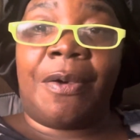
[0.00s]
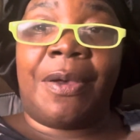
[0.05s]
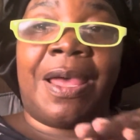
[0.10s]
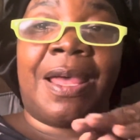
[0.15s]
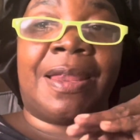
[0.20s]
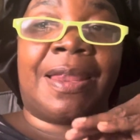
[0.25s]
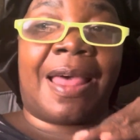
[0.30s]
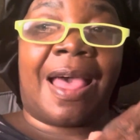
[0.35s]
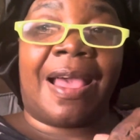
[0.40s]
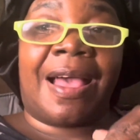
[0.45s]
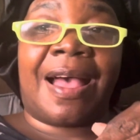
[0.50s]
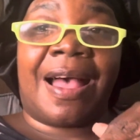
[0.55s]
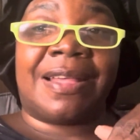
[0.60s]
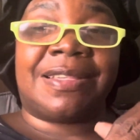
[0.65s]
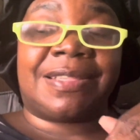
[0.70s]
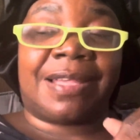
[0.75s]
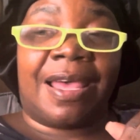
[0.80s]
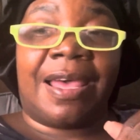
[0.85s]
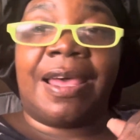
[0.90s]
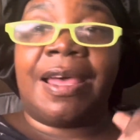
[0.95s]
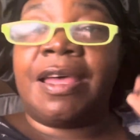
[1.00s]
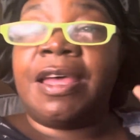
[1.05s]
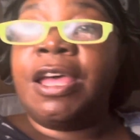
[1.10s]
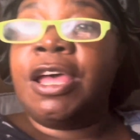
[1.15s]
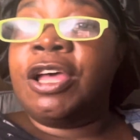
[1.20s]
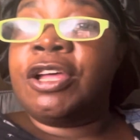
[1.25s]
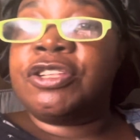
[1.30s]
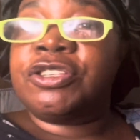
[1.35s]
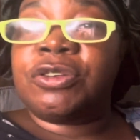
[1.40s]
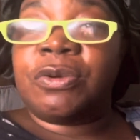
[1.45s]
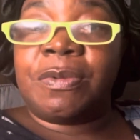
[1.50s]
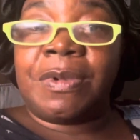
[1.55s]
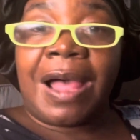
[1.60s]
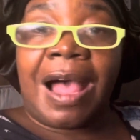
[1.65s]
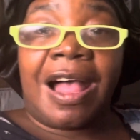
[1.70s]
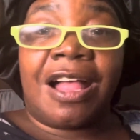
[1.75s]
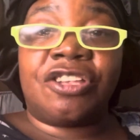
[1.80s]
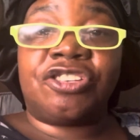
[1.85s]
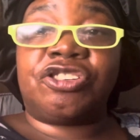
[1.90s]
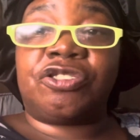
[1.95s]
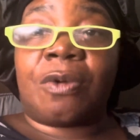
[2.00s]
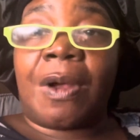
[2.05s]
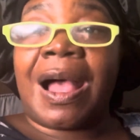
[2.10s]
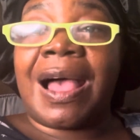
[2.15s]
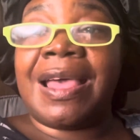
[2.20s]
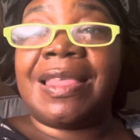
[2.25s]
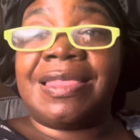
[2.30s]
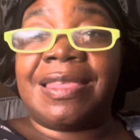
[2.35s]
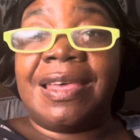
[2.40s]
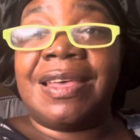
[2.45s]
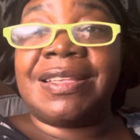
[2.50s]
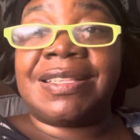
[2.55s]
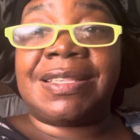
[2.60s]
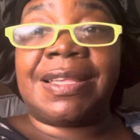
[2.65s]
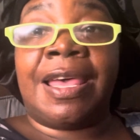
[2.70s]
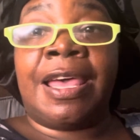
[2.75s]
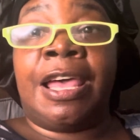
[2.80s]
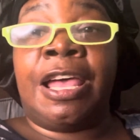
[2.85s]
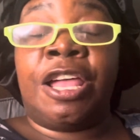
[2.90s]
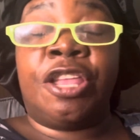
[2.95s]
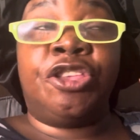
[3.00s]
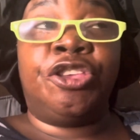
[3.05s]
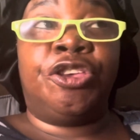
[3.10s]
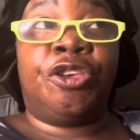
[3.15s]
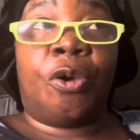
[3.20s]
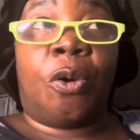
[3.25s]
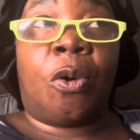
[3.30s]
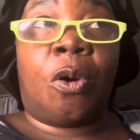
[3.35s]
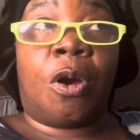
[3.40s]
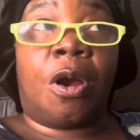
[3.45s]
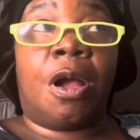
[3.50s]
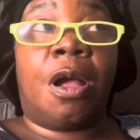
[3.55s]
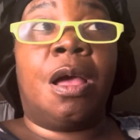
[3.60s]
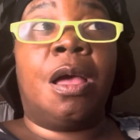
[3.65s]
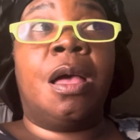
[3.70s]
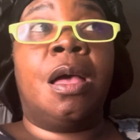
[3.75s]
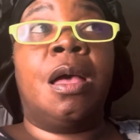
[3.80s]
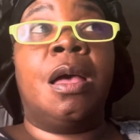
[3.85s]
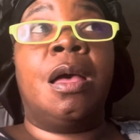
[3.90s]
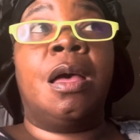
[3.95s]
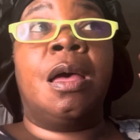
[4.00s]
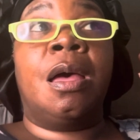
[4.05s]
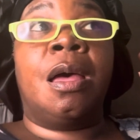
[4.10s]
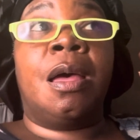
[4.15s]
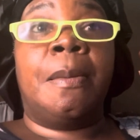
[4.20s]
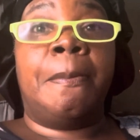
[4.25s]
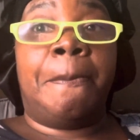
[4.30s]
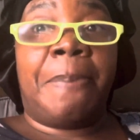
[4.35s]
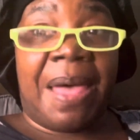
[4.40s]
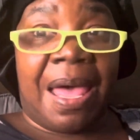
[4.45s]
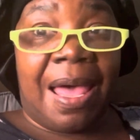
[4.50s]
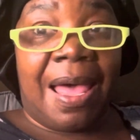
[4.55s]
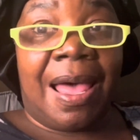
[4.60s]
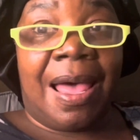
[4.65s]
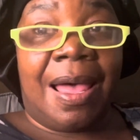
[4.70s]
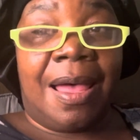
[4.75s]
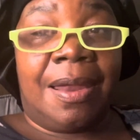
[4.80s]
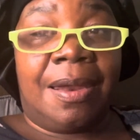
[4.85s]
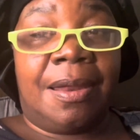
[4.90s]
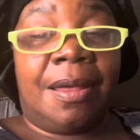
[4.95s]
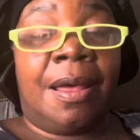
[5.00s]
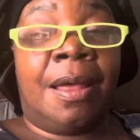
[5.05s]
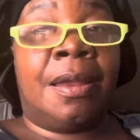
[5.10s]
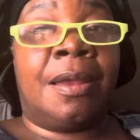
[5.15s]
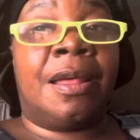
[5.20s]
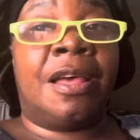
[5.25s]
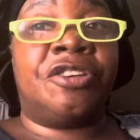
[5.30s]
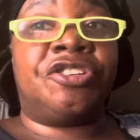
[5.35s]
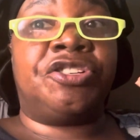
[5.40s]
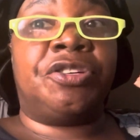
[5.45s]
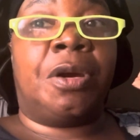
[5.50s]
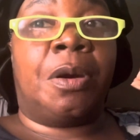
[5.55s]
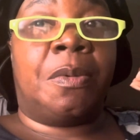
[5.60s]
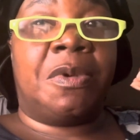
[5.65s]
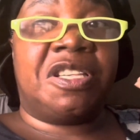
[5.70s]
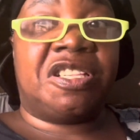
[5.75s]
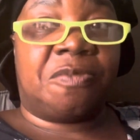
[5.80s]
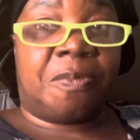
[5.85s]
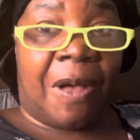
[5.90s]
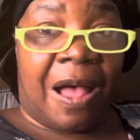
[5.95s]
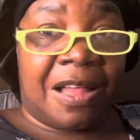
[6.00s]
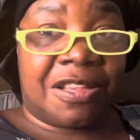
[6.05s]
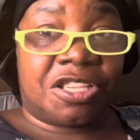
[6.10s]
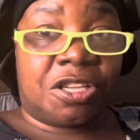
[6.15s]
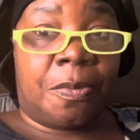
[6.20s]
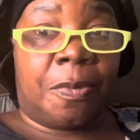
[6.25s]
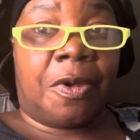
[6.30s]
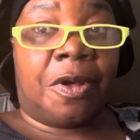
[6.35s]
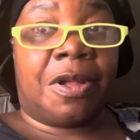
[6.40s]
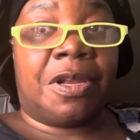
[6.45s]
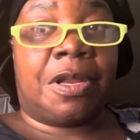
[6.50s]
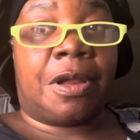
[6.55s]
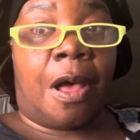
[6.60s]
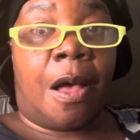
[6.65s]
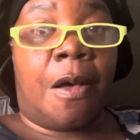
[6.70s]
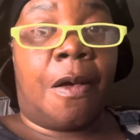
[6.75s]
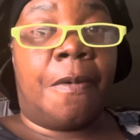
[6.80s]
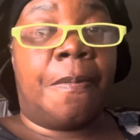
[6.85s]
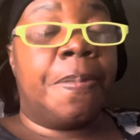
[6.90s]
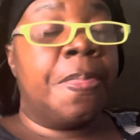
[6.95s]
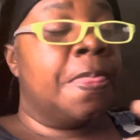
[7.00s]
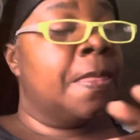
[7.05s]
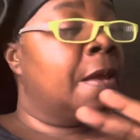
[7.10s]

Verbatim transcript: And like I said, do not try this in your bed unless you're a responsible adult.